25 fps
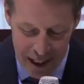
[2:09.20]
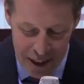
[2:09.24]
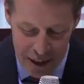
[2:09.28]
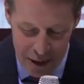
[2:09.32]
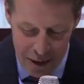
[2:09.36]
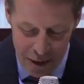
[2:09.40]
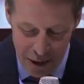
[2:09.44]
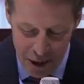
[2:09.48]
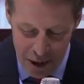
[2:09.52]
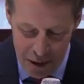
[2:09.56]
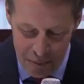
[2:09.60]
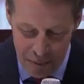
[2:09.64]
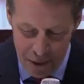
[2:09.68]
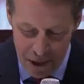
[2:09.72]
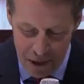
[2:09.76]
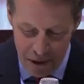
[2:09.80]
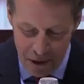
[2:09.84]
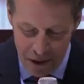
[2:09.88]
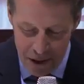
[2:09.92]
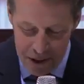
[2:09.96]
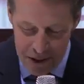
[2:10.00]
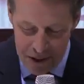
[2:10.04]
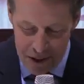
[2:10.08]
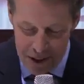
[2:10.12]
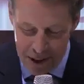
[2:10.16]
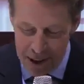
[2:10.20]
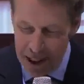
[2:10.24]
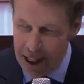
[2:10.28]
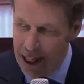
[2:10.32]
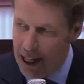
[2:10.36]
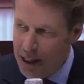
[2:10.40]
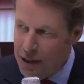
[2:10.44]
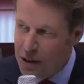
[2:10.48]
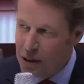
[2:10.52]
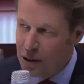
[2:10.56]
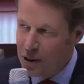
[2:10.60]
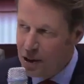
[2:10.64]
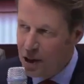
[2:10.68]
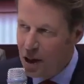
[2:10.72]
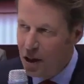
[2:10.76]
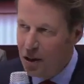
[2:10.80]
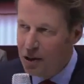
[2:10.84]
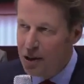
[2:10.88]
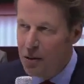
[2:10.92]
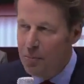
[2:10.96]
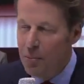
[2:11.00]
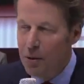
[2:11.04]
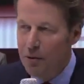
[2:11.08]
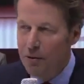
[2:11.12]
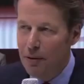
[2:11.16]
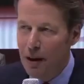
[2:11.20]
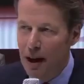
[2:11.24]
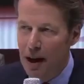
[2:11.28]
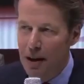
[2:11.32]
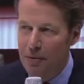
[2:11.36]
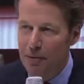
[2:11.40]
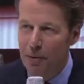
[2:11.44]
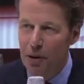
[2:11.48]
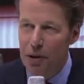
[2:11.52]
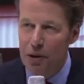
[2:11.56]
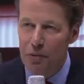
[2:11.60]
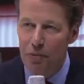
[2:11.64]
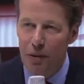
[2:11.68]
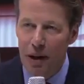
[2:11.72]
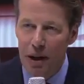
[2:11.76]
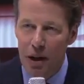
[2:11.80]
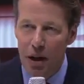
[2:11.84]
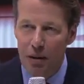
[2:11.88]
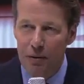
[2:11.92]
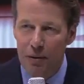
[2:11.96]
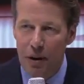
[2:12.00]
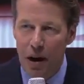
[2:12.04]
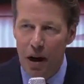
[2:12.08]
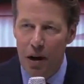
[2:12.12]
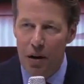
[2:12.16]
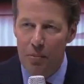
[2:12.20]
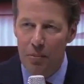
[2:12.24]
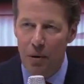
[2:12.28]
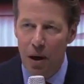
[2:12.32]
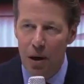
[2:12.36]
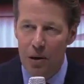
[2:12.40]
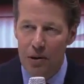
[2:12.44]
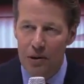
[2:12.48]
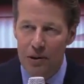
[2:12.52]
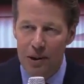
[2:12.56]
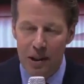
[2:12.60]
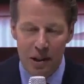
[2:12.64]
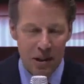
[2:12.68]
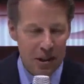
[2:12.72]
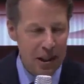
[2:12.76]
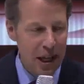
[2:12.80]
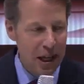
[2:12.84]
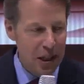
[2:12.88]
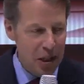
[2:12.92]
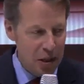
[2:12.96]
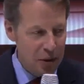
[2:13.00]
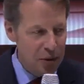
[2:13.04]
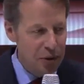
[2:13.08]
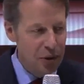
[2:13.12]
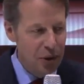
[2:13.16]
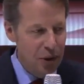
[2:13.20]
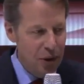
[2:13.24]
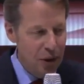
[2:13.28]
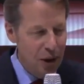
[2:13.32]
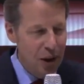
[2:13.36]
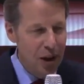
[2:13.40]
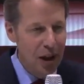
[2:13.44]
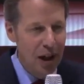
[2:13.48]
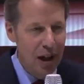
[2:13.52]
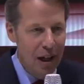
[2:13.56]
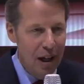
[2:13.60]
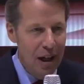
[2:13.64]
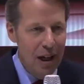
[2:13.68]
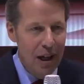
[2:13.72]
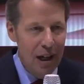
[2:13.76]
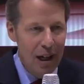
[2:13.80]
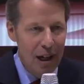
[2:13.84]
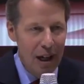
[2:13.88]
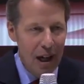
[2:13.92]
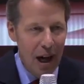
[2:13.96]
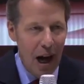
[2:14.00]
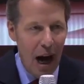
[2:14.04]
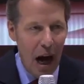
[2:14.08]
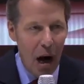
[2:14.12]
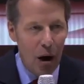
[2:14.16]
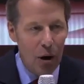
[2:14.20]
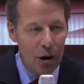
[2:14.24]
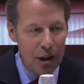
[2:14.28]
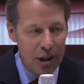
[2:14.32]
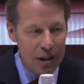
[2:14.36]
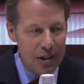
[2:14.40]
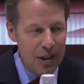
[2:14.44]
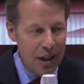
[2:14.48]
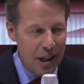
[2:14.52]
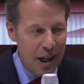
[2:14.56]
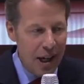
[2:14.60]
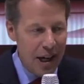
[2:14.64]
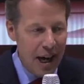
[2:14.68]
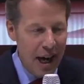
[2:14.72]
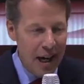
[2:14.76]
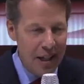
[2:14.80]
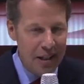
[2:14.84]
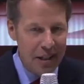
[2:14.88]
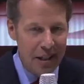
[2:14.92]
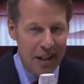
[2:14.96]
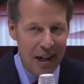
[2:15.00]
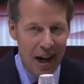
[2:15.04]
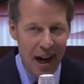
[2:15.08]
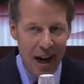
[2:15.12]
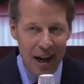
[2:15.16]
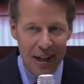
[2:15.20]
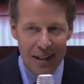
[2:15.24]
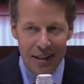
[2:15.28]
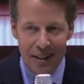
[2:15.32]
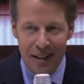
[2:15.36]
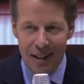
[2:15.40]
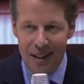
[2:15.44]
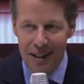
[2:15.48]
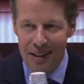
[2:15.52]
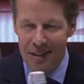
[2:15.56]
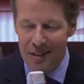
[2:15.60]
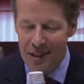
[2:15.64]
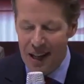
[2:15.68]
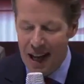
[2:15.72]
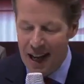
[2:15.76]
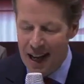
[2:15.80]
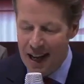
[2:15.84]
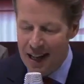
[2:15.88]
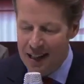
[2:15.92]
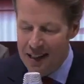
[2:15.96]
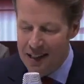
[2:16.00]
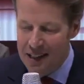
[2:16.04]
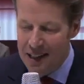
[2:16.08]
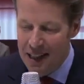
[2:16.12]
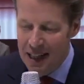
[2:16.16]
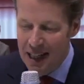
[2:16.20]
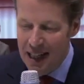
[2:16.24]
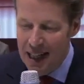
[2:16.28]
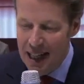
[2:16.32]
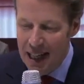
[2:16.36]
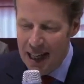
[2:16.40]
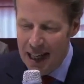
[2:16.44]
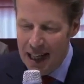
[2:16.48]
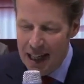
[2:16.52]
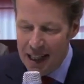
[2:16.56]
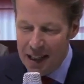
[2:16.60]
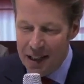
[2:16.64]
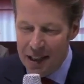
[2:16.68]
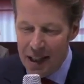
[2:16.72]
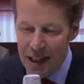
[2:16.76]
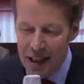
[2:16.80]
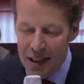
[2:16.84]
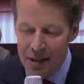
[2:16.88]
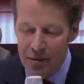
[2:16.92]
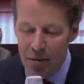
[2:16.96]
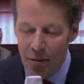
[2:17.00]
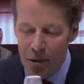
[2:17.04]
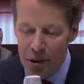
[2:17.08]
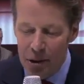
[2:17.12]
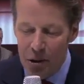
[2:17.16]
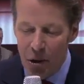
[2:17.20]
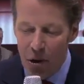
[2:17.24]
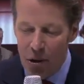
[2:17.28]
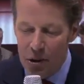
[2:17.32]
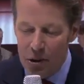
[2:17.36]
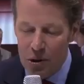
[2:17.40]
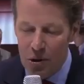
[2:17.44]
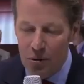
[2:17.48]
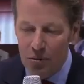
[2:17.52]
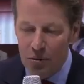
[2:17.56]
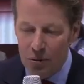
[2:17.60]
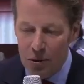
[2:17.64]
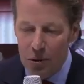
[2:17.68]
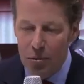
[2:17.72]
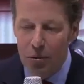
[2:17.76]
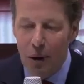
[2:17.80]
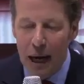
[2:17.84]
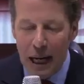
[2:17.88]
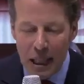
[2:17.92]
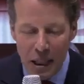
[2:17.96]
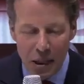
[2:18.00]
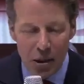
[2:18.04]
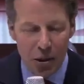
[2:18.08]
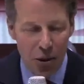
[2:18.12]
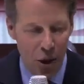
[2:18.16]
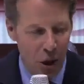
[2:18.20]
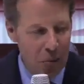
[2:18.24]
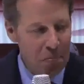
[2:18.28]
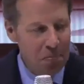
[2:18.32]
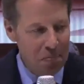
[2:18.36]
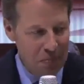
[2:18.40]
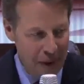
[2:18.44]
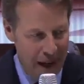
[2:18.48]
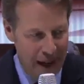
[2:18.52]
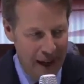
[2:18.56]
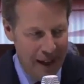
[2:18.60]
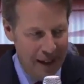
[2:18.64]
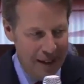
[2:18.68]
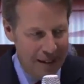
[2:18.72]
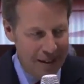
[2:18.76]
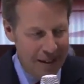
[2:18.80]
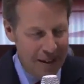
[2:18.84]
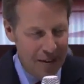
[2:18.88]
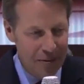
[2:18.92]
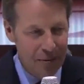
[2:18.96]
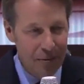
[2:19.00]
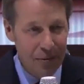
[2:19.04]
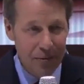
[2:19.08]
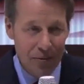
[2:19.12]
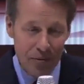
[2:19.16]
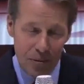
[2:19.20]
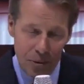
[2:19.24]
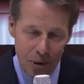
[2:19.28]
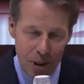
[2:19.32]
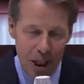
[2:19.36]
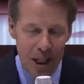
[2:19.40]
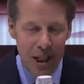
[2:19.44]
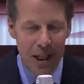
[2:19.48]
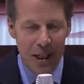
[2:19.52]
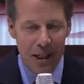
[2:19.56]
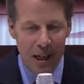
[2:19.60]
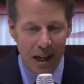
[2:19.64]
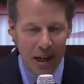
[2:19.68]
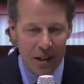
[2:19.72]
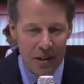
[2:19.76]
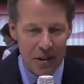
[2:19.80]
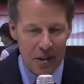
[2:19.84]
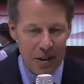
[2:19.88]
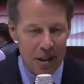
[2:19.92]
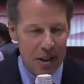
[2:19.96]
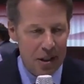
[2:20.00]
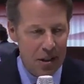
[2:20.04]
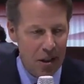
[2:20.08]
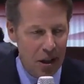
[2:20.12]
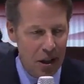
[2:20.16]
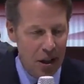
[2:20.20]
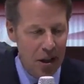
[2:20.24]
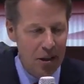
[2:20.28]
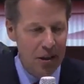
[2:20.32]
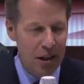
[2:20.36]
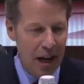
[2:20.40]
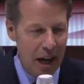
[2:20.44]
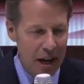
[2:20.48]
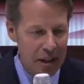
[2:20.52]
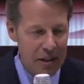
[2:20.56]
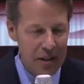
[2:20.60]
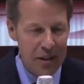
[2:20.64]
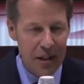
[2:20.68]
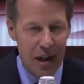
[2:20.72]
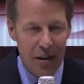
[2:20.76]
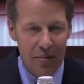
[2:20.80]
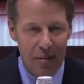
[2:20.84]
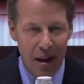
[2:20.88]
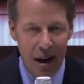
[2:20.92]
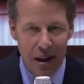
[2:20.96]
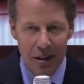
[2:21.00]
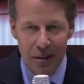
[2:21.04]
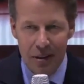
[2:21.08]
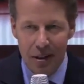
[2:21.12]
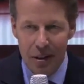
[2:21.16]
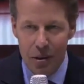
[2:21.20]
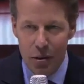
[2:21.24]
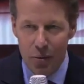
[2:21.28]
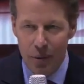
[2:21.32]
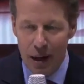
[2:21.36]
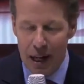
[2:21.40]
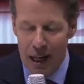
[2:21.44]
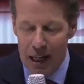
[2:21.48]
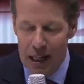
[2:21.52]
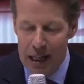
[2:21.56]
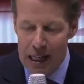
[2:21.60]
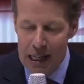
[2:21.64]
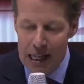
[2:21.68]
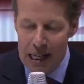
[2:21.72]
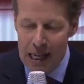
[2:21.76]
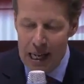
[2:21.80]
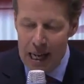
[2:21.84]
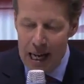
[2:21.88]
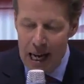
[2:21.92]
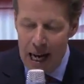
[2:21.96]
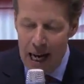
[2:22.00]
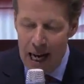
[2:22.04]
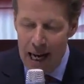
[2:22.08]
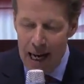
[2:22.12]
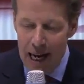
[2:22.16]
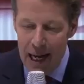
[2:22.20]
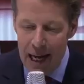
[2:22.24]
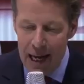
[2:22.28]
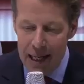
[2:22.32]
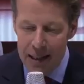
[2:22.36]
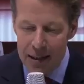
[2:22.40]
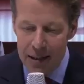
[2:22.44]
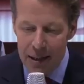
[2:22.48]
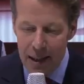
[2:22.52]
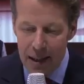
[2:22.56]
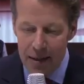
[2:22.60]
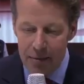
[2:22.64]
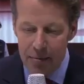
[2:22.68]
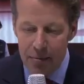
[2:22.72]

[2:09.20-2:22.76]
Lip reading: is, George, because as you know, the B5 was one of our most successful Audis in the 1990s, and it was also quite compact, really nice sedan, nice Avant as well. And